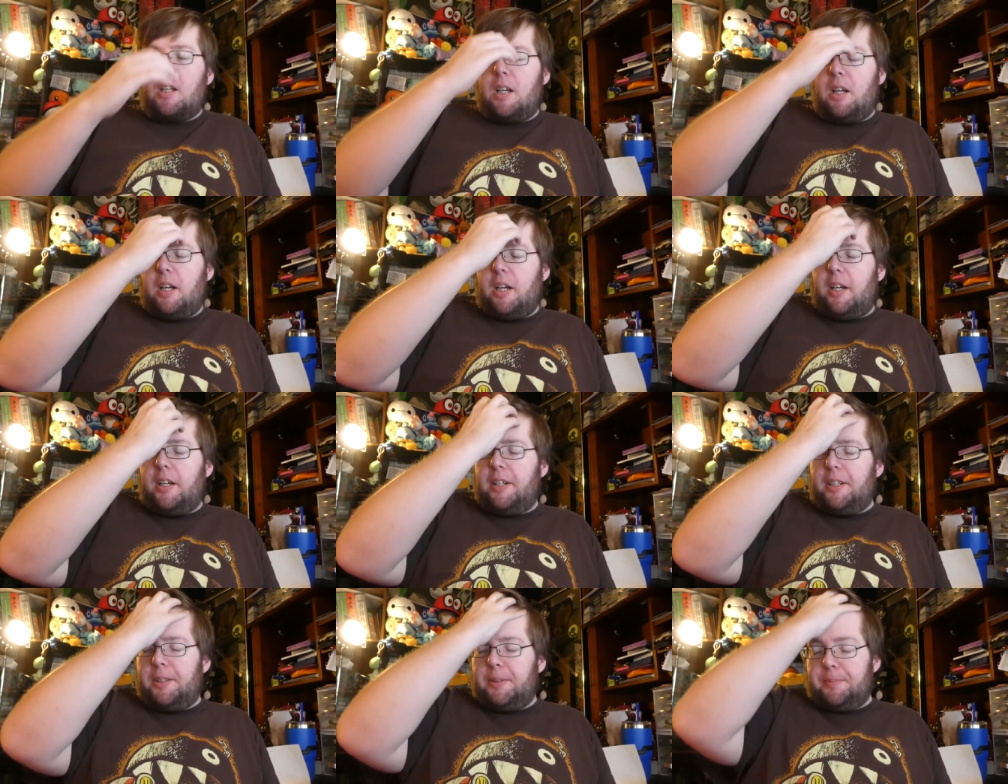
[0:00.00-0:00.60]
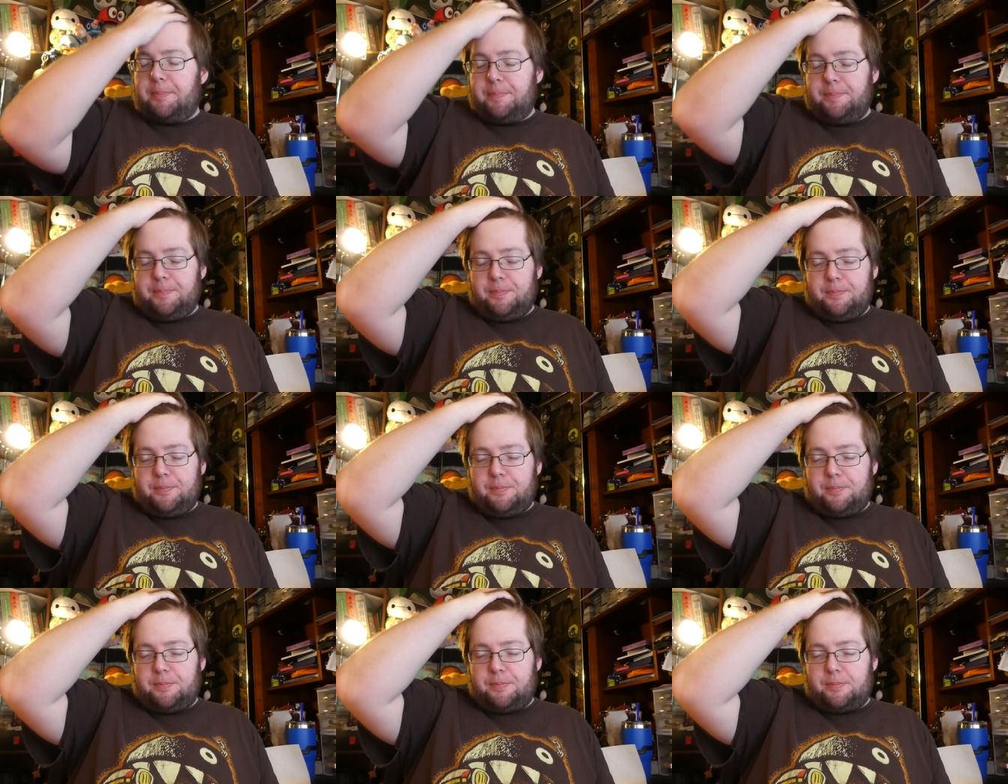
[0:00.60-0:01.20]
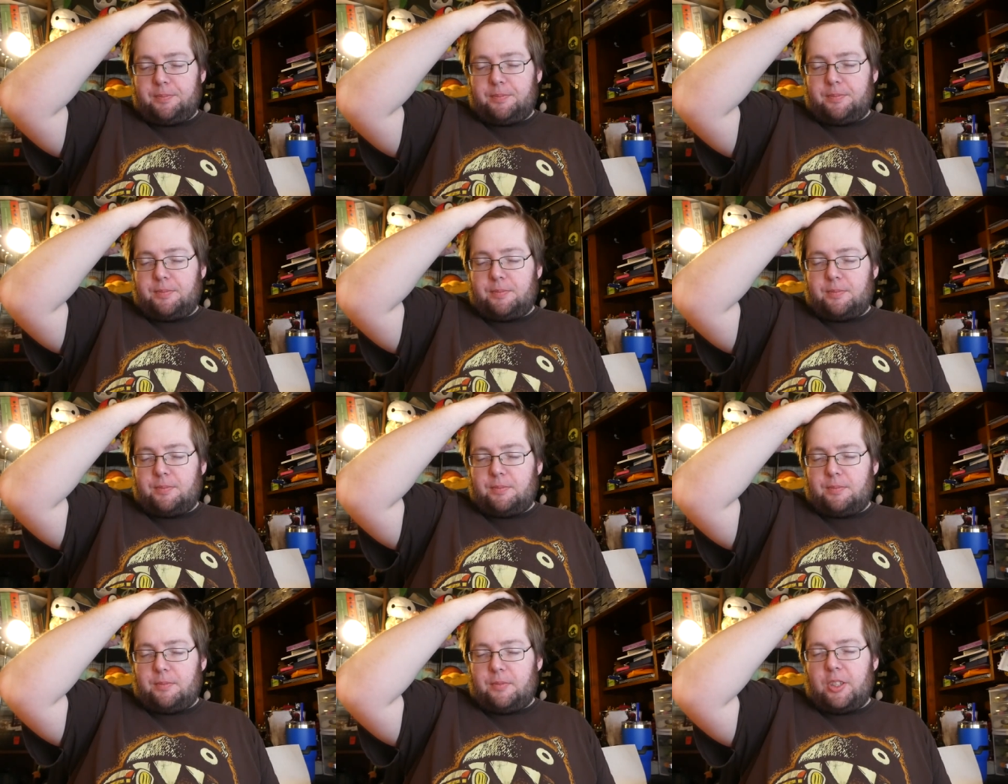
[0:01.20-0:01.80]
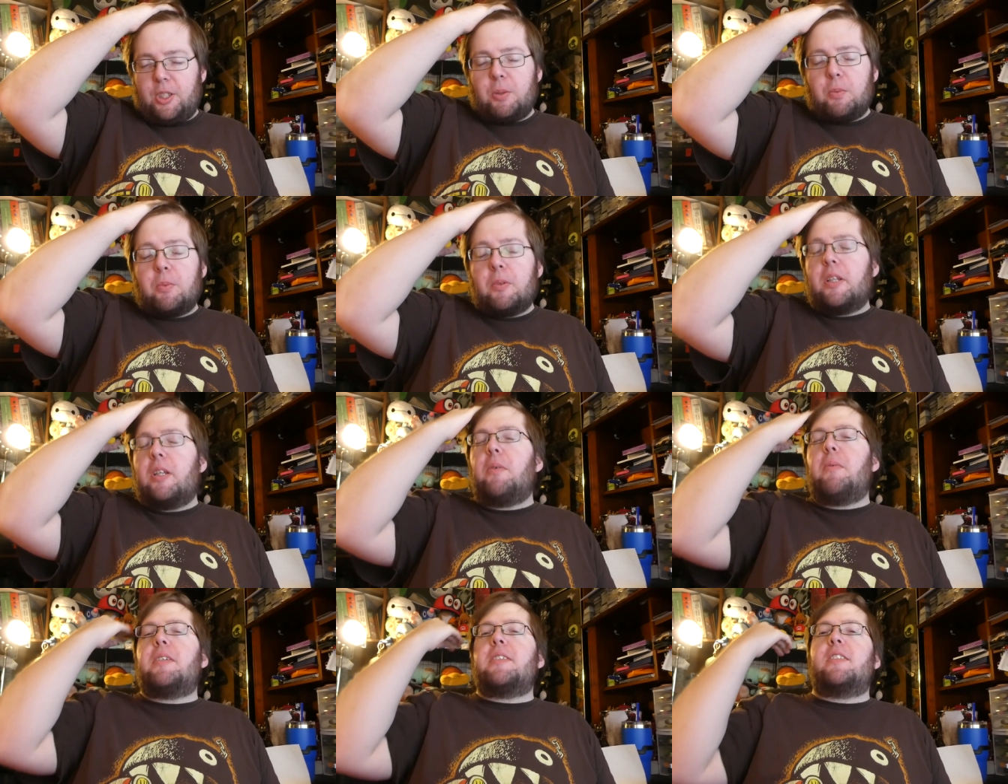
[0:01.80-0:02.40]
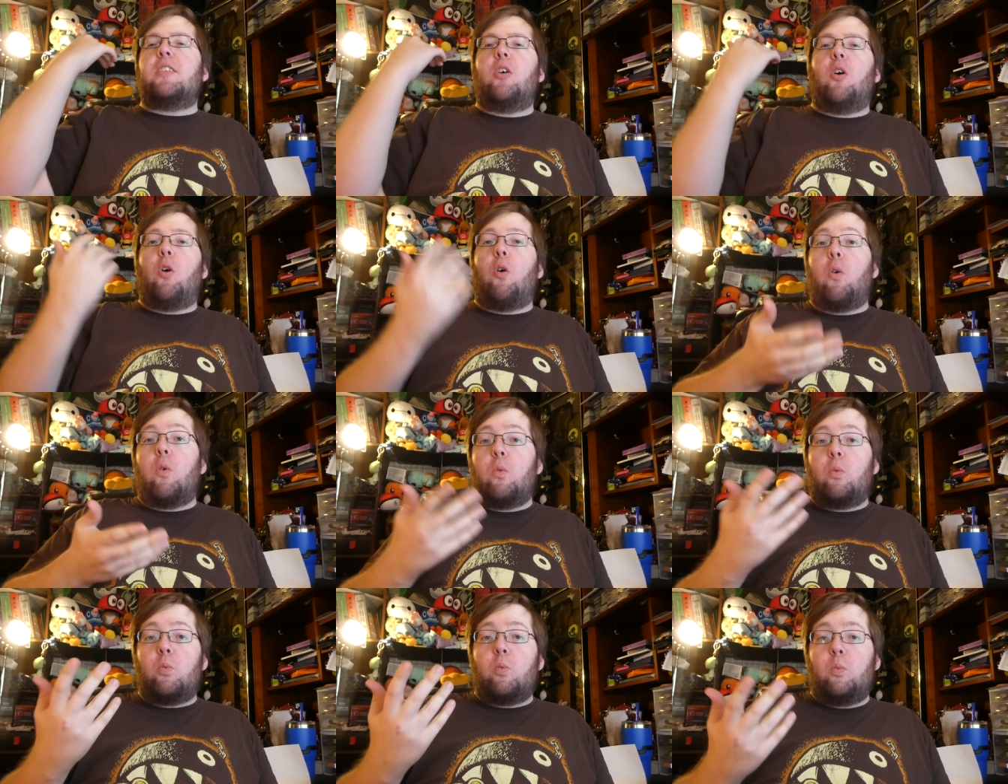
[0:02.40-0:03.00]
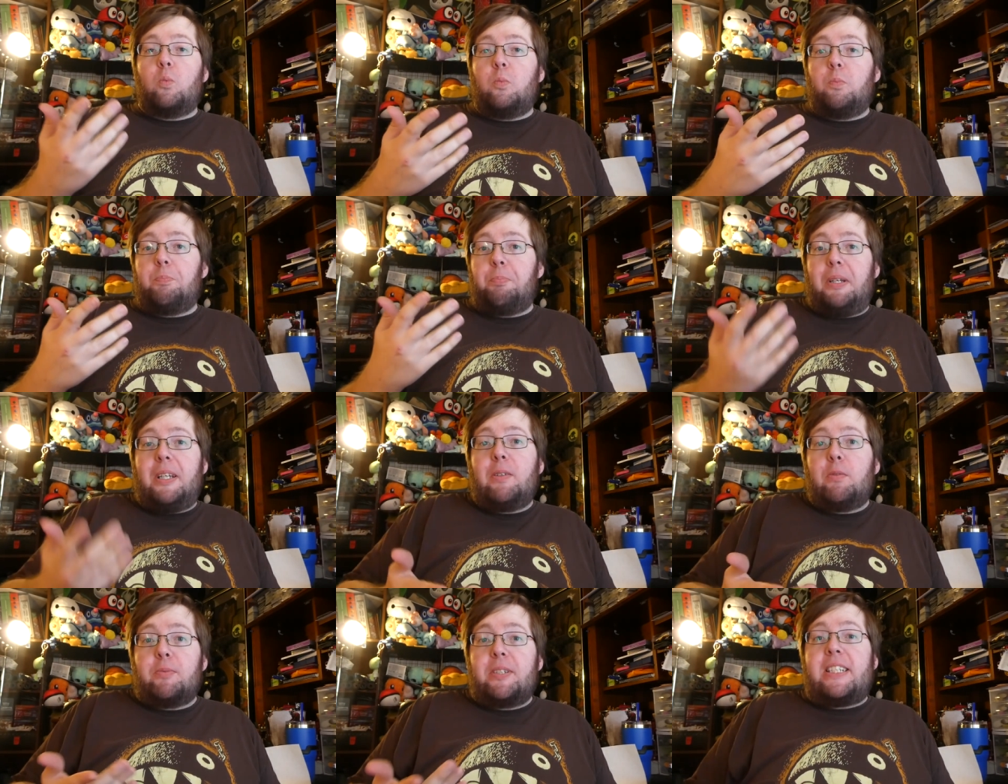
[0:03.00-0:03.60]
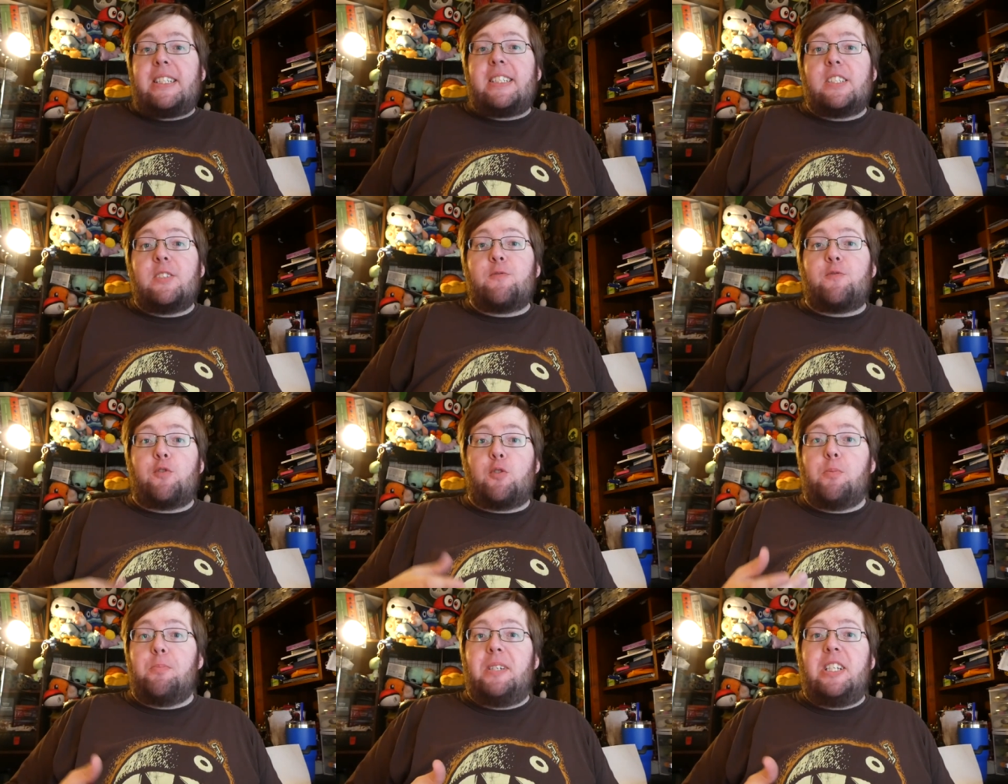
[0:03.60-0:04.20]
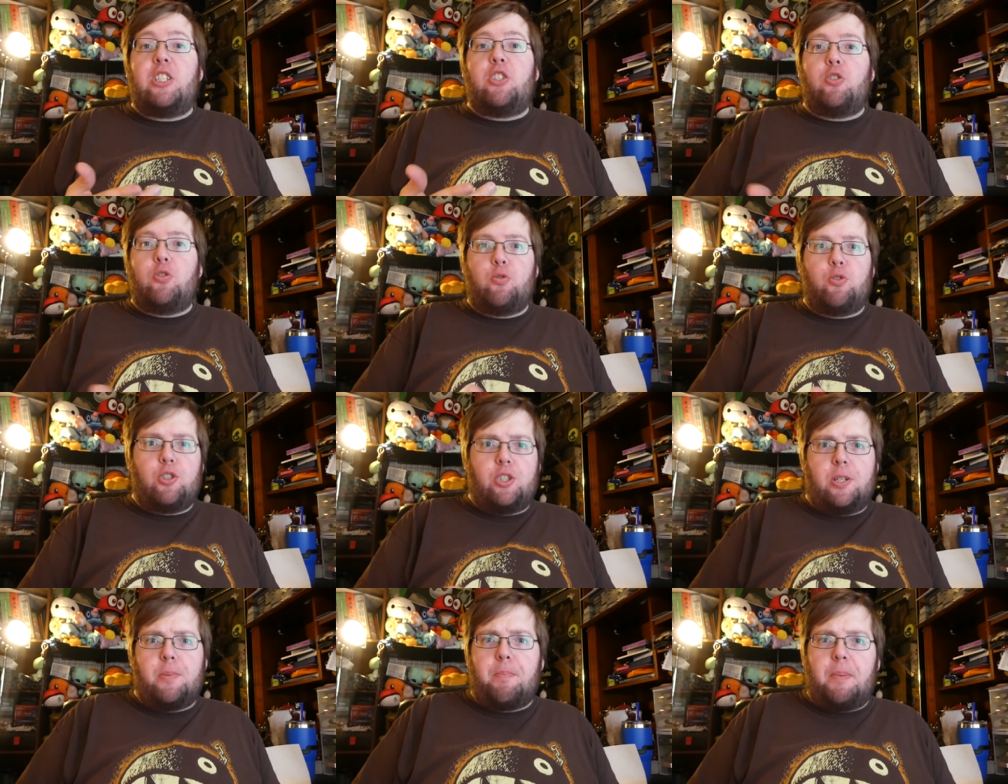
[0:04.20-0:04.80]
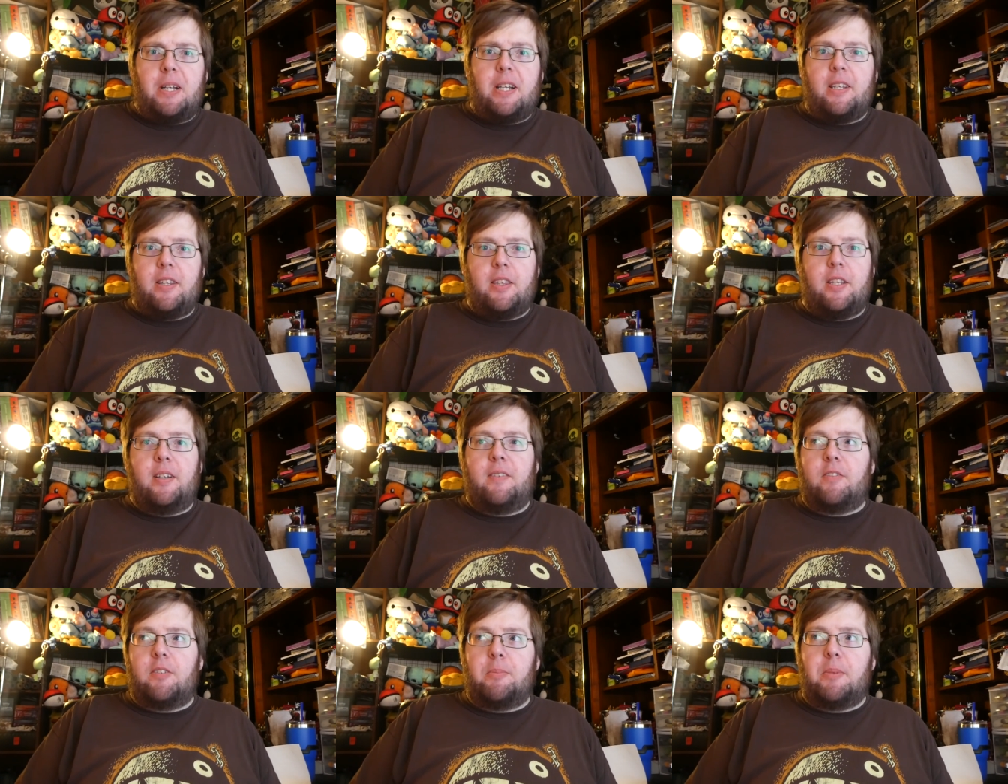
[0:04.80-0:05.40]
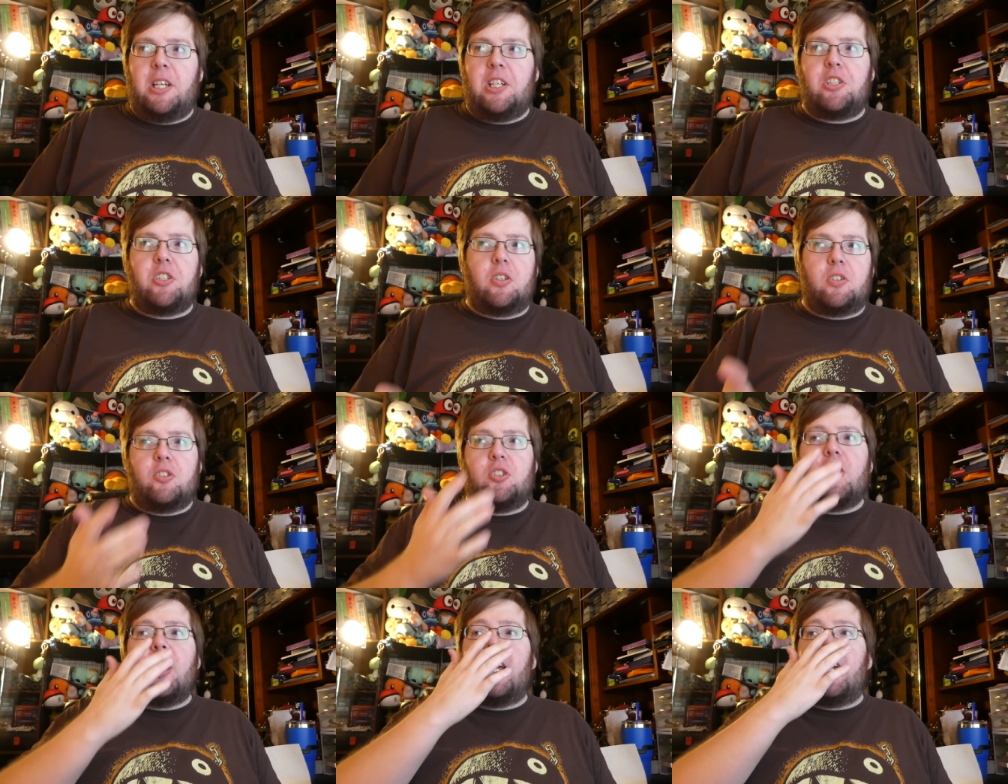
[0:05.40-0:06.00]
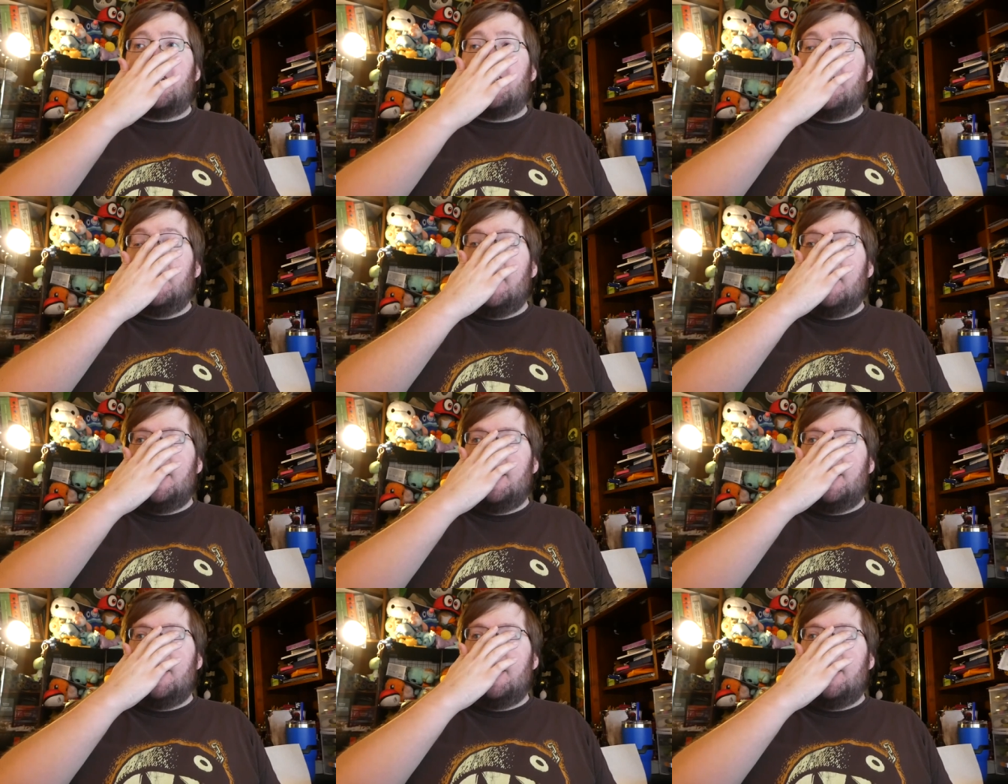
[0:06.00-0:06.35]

um, there really wasn't a whole big reason for me to ship anything from H L J.